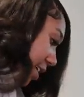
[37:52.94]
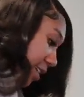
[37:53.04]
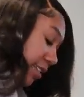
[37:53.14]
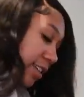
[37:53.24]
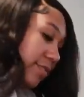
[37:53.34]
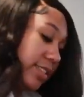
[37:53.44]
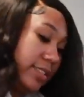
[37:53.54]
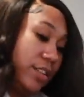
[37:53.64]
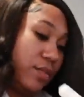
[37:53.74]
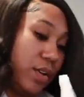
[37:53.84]
yeah, the gifts are
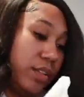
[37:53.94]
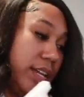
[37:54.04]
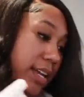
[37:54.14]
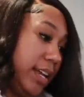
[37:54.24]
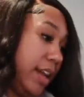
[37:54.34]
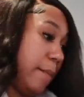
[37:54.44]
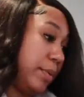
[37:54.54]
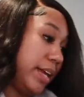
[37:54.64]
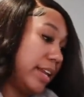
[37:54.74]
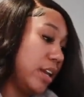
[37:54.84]
still rolling in. I'm
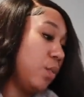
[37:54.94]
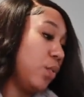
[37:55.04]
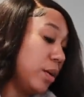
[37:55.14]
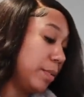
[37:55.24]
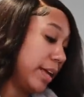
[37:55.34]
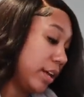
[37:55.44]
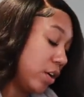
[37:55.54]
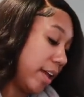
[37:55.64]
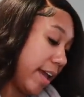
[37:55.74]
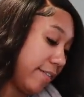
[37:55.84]
planning, we're planning
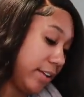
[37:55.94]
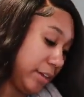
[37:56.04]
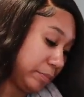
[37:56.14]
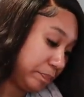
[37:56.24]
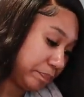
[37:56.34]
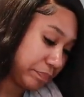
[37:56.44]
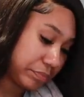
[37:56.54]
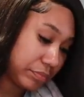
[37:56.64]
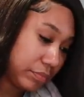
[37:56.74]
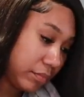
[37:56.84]
on having
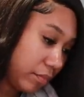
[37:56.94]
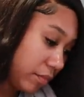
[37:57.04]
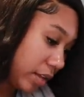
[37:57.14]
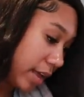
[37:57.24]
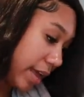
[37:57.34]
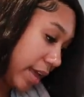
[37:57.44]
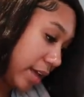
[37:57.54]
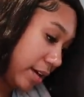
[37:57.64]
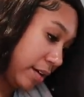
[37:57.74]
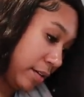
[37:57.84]

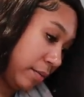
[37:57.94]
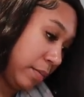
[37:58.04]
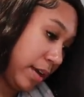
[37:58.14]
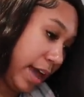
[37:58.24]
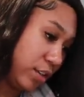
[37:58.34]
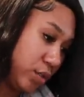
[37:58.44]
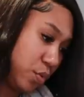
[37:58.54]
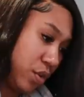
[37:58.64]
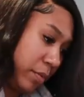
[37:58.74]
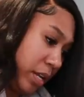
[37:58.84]
a um,
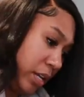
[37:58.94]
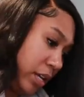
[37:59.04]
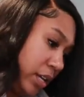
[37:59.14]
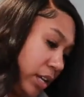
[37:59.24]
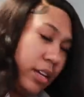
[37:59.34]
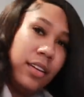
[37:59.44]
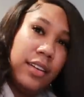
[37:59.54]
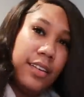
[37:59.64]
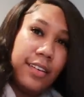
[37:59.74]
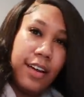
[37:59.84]
housewarming
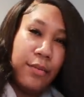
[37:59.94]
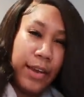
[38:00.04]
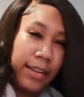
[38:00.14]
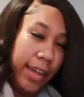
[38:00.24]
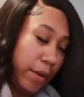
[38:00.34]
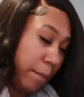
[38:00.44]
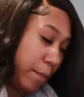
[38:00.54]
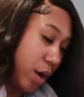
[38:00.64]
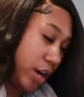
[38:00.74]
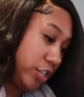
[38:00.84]
around like
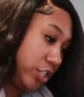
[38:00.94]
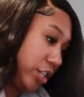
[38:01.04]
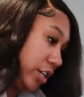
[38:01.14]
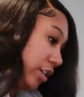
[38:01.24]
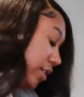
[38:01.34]
March.